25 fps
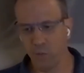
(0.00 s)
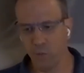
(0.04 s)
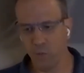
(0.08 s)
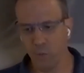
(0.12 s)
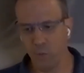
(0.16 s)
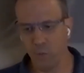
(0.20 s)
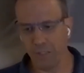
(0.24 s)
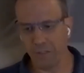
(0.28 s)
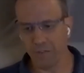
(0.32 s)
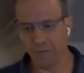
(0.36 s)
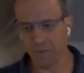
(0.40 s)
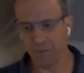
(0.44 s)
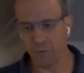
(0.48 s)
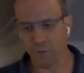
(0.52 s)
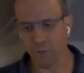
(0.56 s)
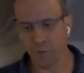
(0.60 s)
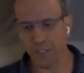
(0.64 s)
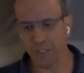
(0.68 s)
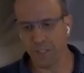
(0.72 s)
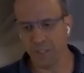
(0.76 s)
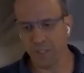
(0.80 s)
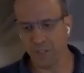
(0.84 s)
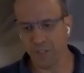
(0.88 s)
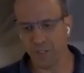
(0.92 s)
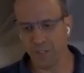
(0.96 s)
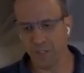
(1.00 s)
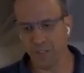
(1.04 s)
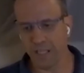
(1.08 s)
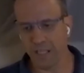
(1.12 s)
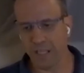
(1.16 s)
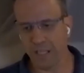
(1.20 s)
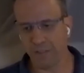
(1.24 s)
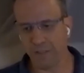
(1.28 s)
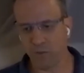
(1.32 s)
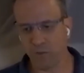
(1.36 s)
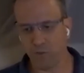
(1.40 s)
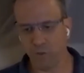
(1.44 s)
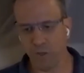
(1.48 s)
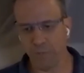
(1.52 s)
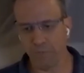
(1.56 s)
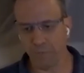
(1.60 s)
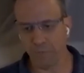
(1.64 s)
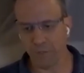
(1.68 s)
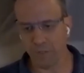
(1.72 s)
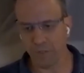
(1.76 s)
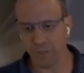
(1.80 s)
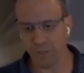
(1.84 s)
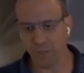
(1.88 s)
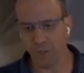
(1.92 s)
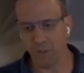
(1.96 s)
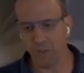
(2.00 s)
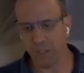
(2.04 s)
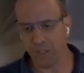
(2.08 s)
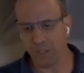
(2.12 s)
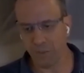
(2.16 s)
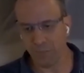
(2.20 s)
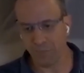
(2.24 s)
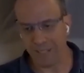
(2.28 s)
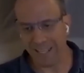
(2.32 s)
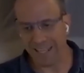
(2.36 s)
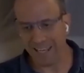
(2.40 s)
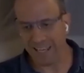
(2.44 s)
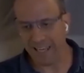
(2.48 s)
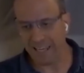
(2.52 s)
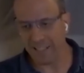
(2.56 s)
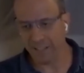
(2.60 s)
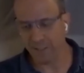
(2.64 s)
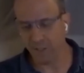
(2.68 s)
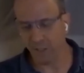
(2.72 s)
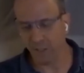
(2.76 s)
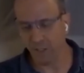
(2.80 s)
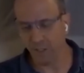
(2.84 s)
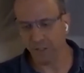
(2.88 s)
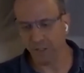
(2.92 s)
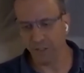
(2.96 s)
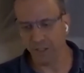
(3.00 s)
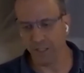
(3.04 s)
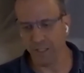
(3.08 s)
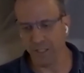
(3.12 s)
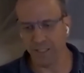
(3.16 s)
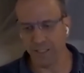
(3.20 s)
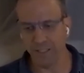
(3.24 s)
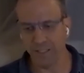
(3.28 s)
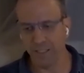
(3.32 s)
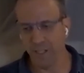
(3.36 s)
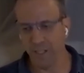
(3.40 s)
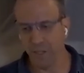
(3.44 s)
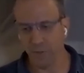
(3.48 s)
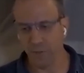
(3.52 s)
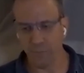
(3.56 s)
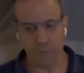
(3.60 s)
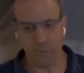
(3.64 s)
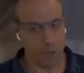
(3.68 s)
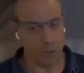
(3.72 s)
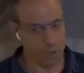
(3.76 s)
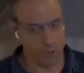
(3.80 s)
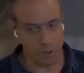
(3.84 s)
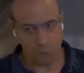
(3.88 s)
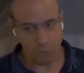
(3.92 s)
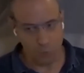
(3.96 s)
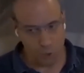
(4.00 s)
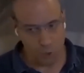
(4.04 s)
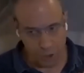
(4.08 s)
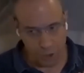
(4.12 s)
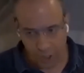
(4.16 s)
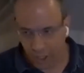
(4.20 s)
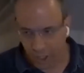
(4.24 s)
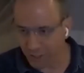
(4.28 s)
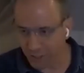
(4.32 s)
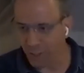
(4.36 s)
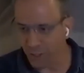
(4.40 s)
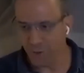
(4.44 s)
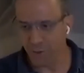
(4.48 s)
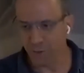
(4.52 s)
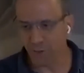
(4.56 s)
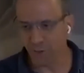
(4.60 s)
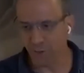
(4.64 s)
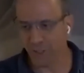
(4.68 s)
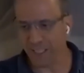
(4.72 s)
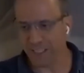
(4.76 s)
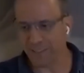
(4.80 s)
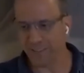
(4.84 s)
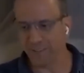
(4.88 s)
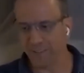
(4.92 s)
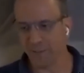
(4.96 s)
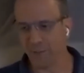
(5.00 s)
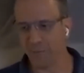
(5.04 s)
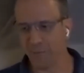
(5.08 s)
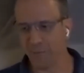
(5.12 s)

one of the reasons that Trump is behind on polls, and we're not going to get into